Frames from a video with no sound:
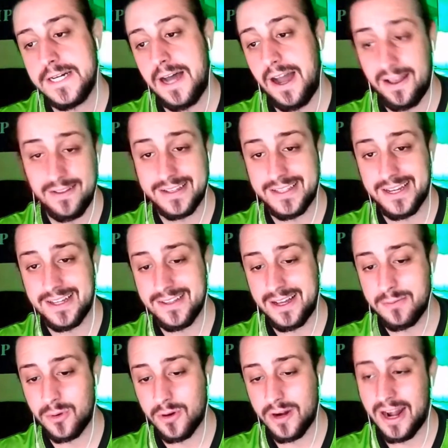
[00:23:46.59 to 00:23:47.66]
I like that a
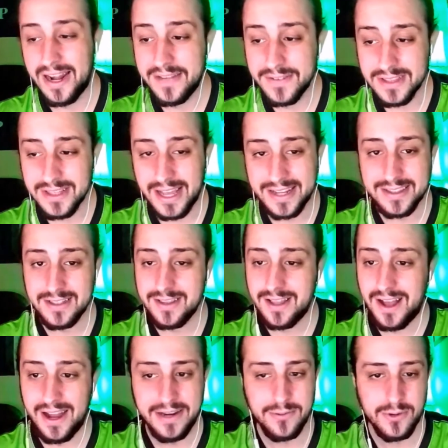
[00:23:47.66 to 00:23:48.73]
lot more. I even like the
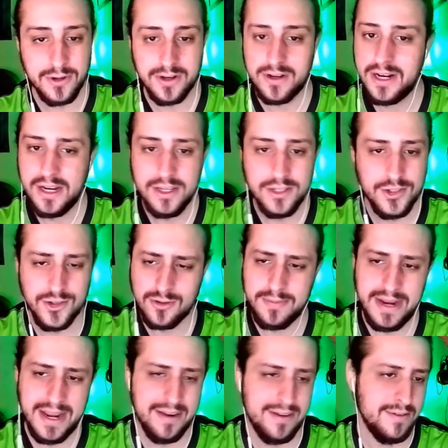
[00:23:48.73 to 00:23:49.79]
line where
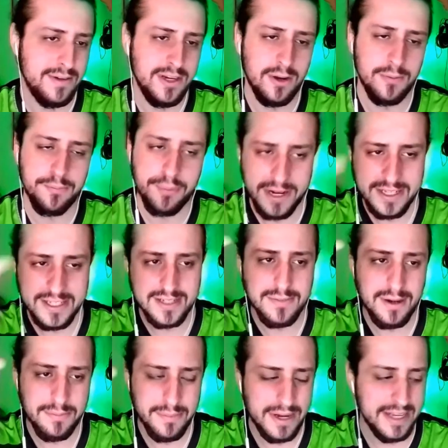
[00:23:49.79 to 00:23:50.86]
Superman, brings him
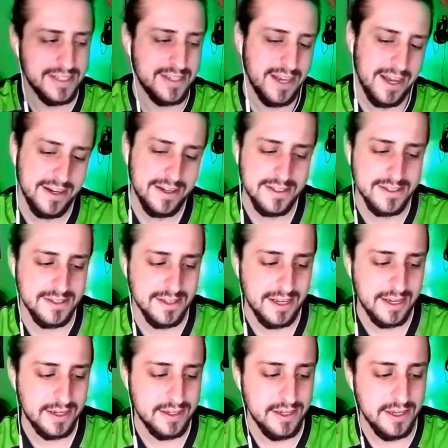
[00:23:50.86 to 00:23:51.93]
up by his head and is
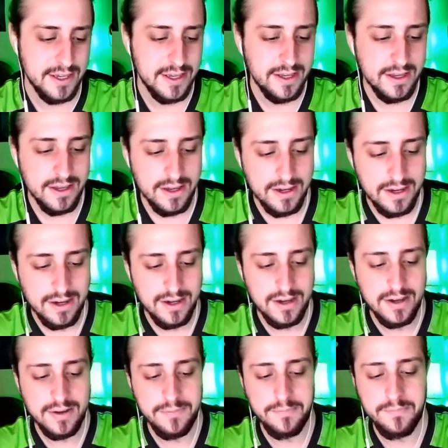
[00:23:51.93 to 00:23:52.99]
like,
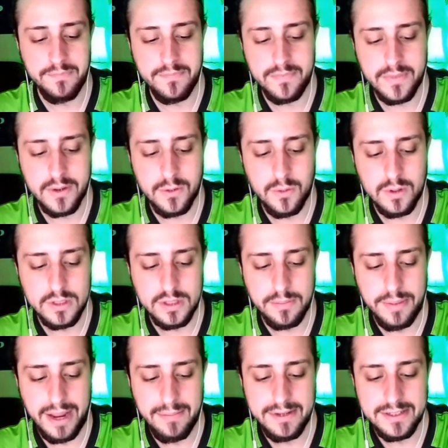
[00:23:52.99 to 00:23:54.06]

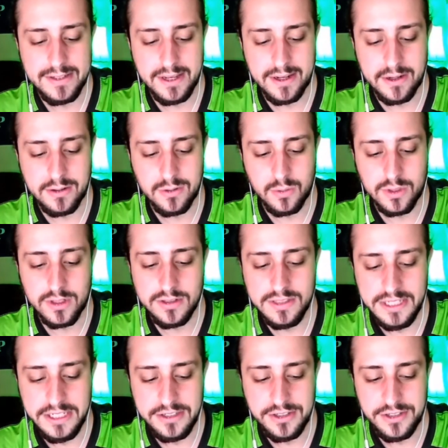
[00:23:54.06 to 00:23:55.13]
Batman's like, the world
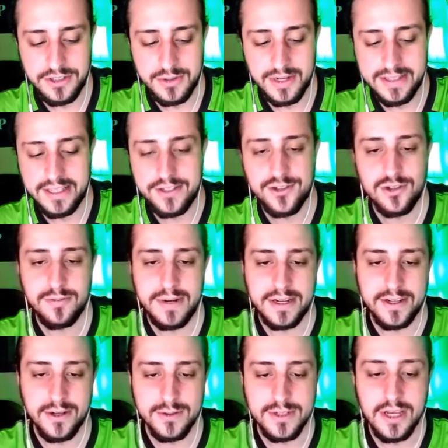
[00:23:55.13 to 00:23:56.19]
needs you. And then
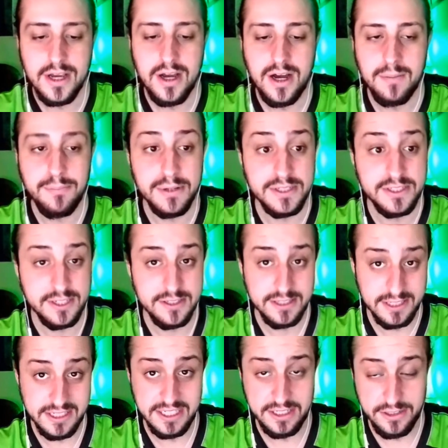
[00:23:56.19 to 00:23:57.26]
Superman goes, but
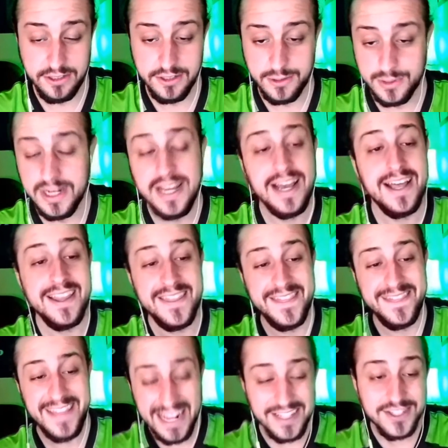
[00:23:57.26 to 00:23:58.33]
doesn't need you.
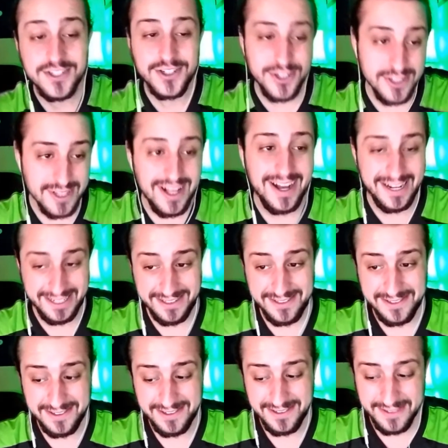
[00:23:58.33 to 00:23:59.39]
That's a good line.
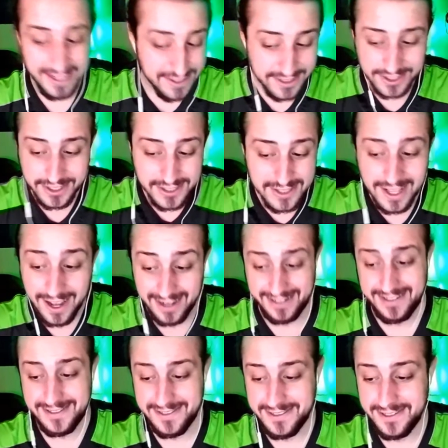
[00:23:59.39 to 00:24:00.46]

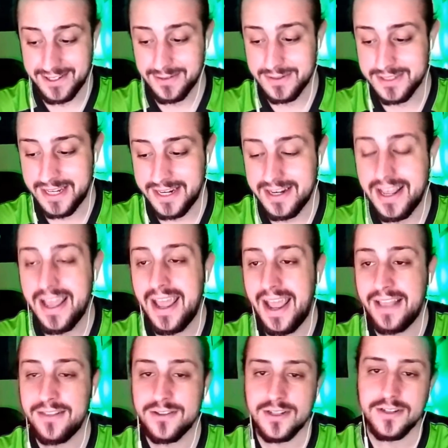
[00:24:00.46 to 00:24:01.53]
You know what I'm saying?
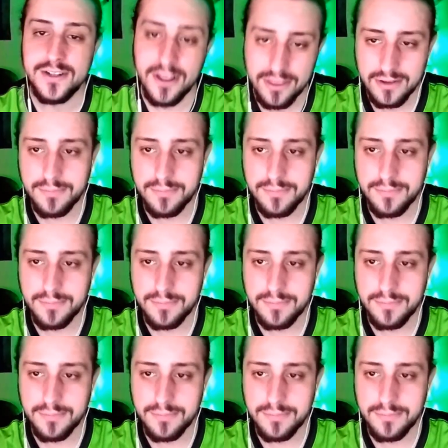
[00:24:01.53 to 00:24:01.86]
And there's another